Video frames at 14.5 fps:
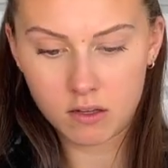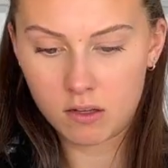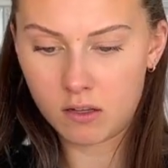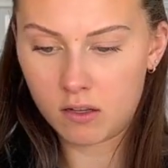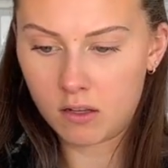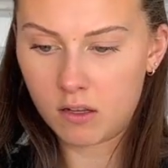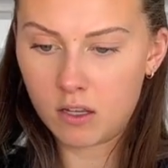
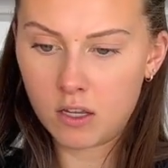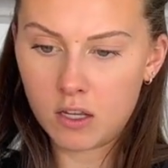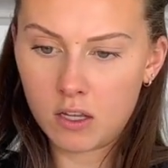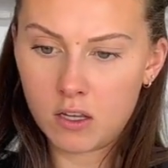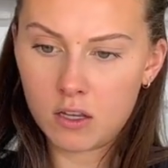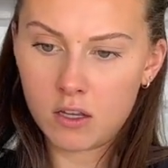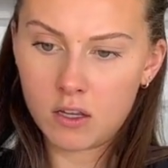
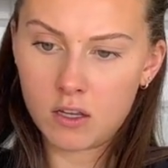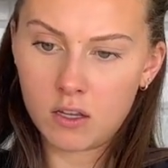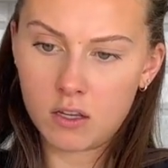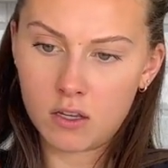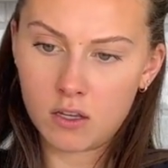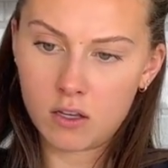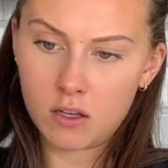
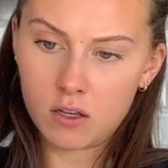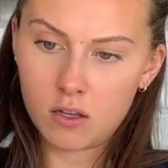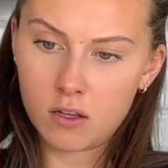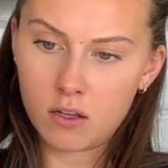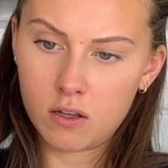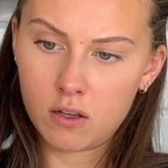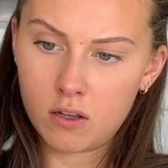No one is speaking in this clip.